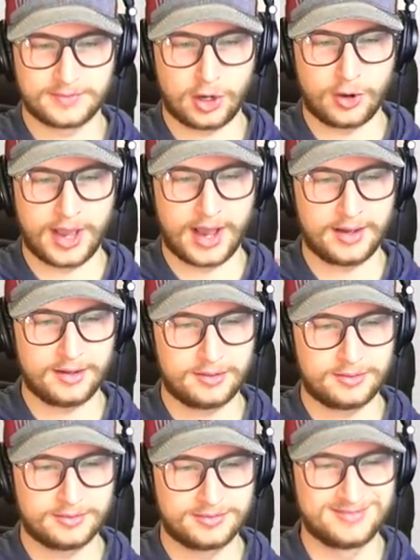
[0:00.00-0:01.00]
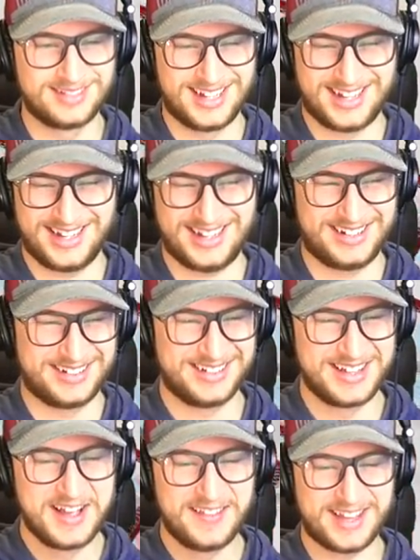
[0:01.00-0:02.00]
Oh, yeah?
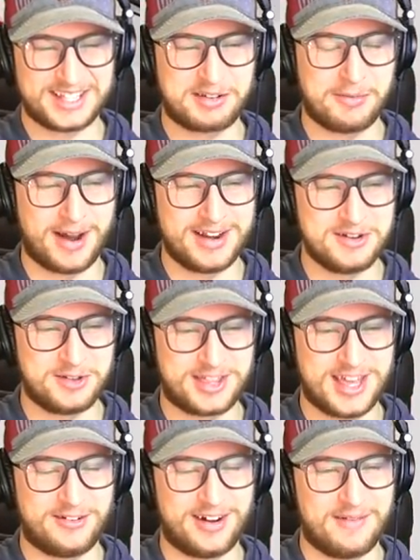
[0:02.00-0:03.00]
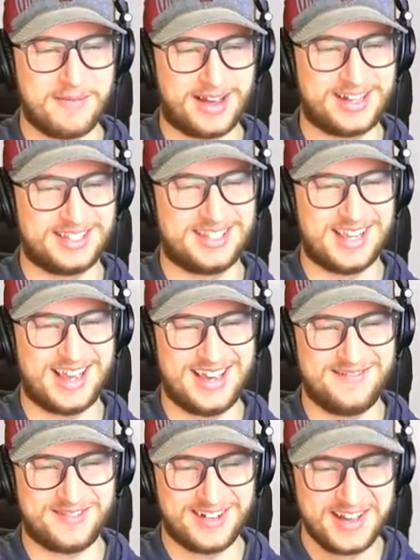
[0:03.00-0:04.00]
That's my new thing when I make a
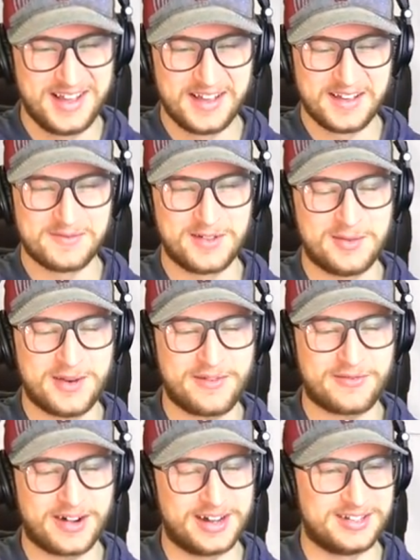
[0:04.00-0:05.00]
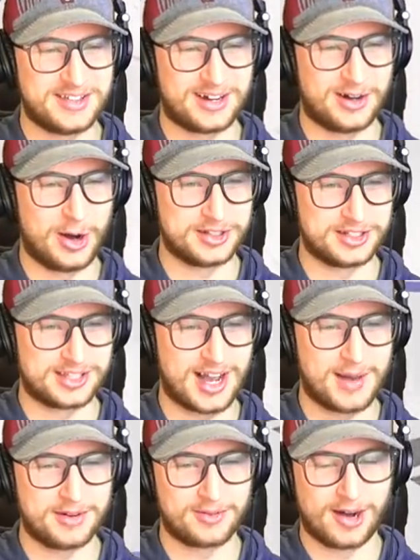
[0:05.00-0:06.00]
save. Me and my friend do that the
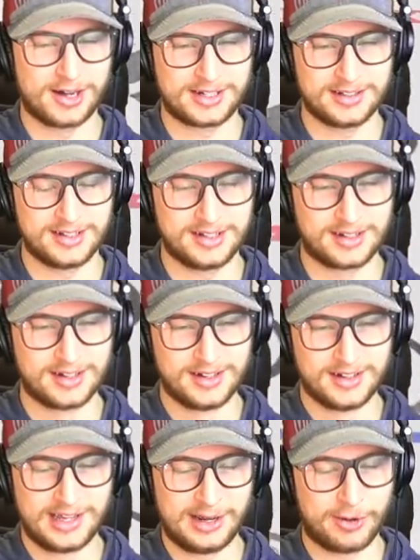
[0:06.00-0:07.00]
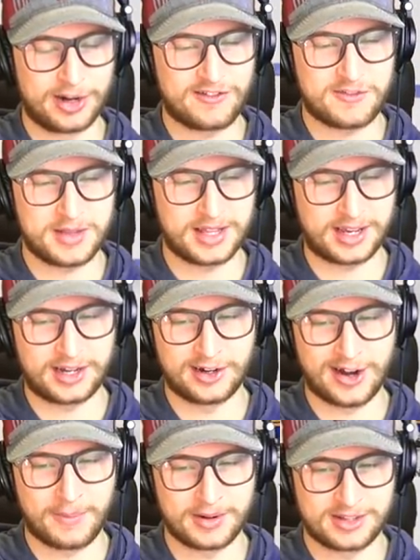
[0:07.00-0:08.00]
time in Rocket League. It won't even be like a
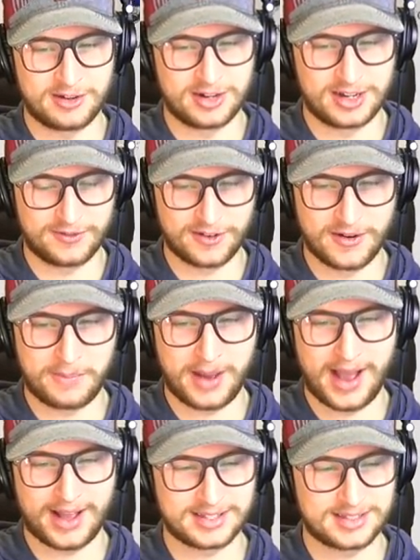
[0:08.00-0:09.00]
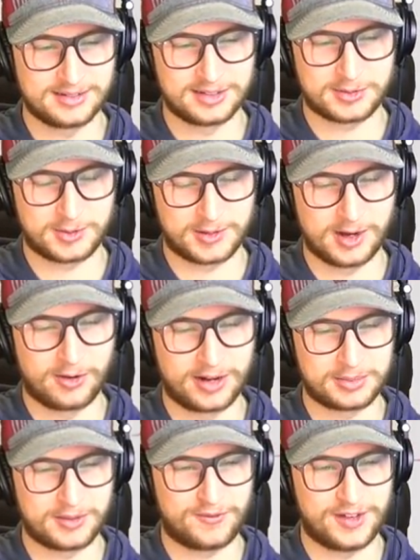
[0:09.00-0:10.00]
good opportunity for a pass. We'll just be going
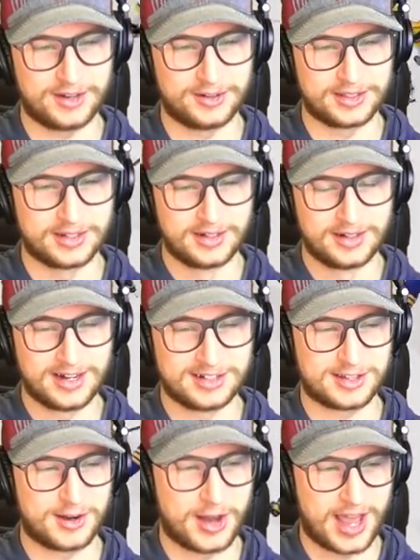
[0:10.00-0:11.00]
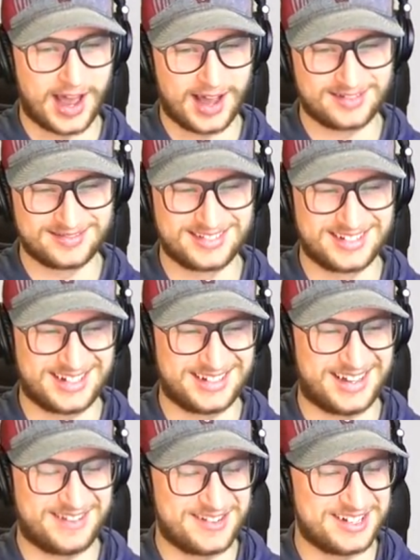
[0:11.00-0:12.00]
up the field and just, oh yeah,
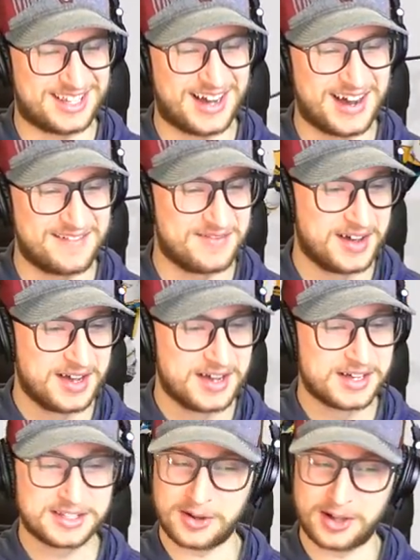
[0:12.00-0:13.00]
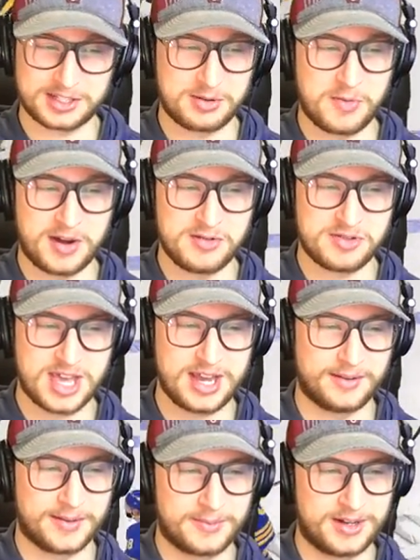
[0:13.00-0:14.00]
every time. So that's going to be my new
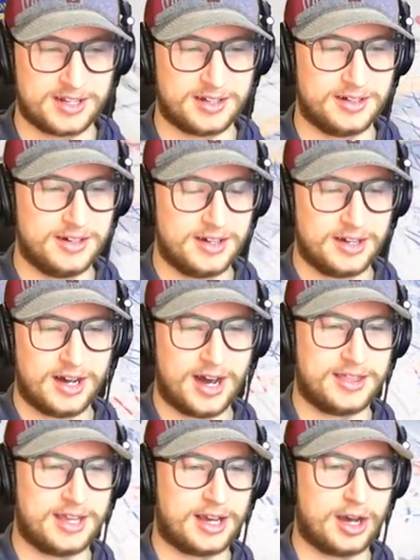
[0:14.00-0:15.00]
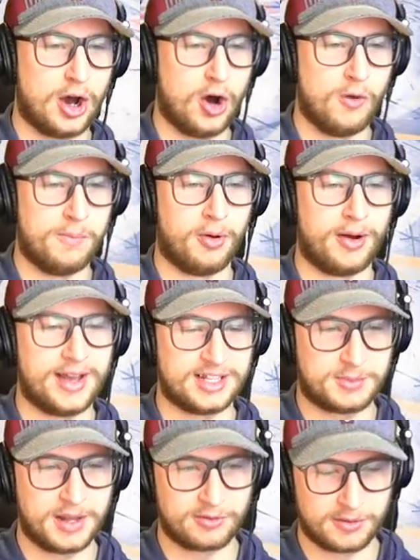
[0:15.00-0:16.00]
thing. I think oh boy
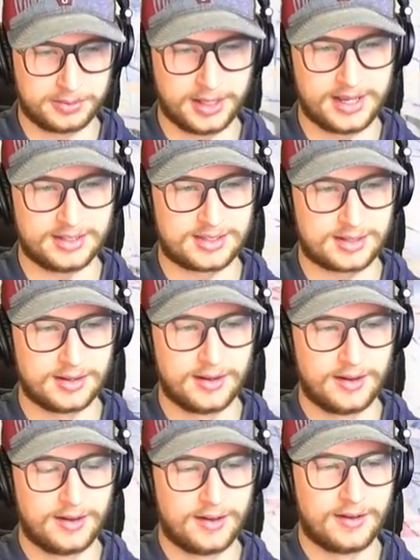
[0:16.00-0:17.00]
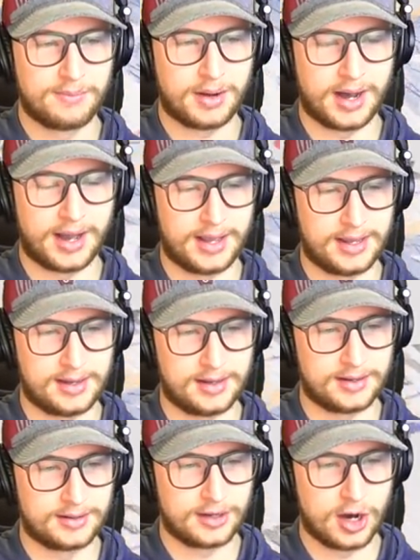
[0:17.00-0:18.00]
has been replaced
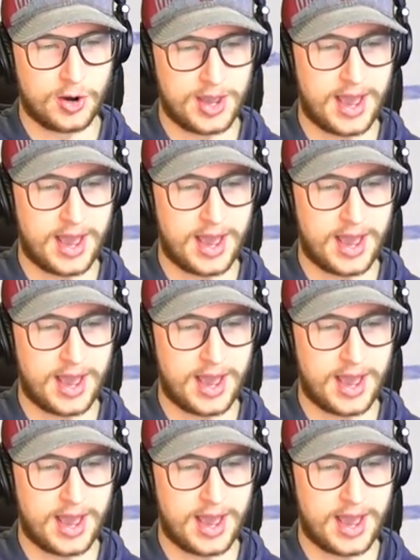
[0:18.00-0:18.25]
by, oh